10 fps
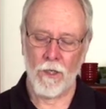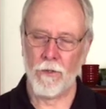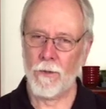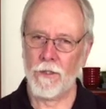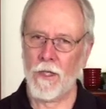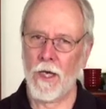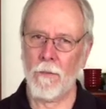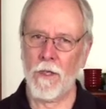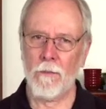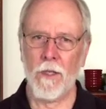So it's not a
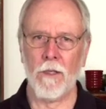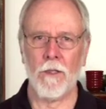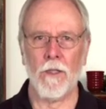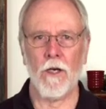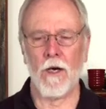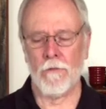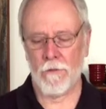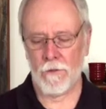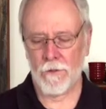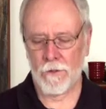big meal he
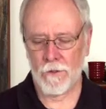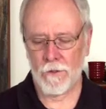offers,